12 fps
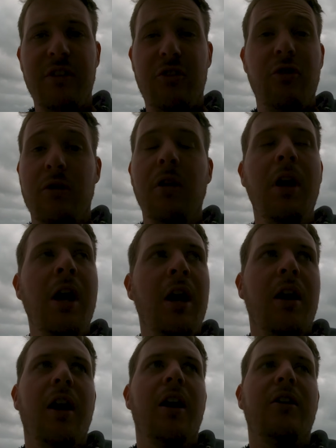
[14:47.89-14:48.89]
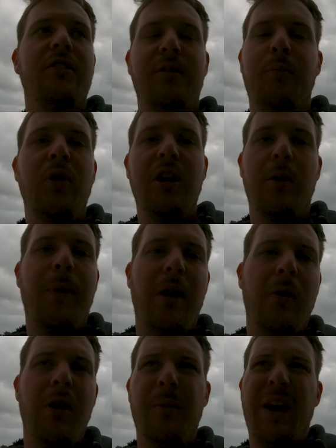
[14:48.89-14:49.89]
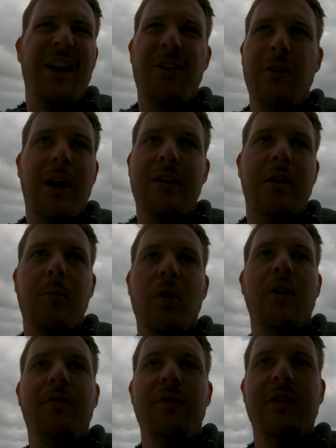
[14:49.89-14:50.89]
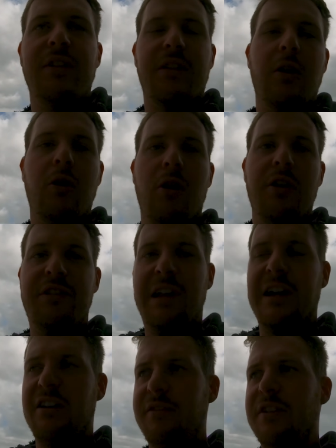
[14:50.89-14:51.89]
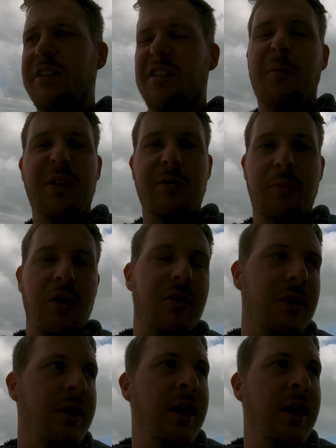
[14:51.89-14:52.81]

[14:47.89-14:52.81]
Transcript: It should, because it's pulling your power away, but I don't like that mode. It feels like the car is sluggish, it feels like something's broken.